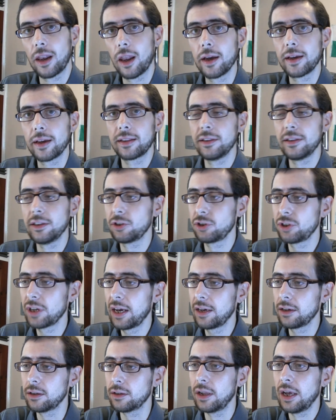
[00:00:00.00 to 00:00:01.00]
like this
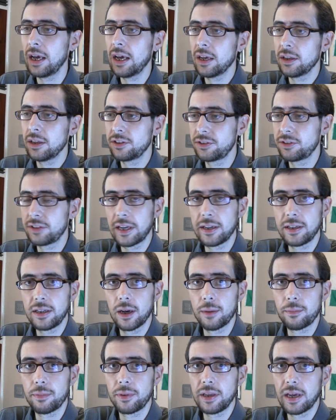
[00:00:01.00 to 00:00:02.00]
channel
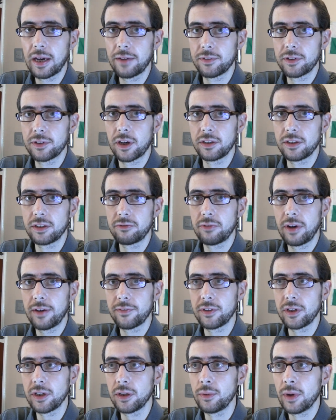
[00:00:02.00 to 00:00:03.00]
steady up the advertising
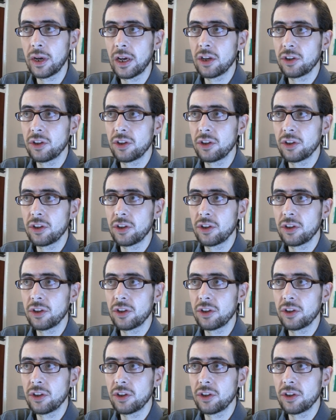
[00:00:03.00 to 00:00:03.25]
revenue